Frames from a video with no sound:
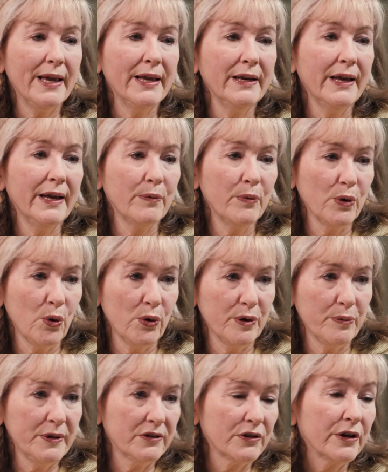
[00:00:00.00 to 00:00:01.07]
and we're going to be
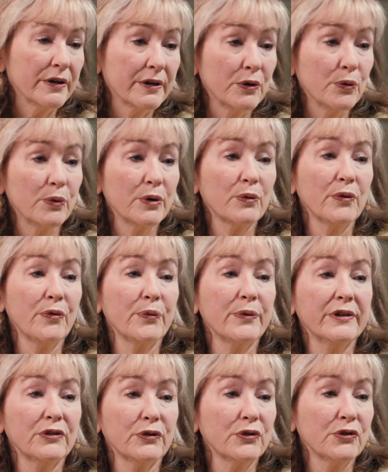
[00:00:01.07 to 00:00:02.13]
starting to work with
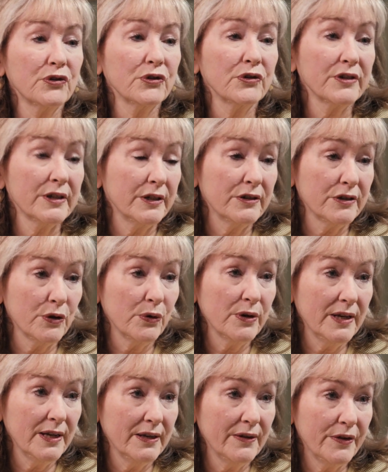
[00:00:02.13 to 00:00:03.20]
researchers in
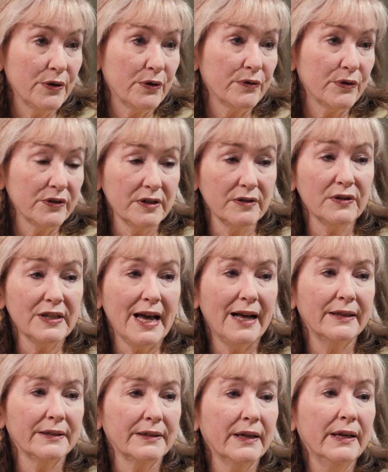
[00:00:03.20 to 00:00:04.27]
Estonia at the University of Tallinn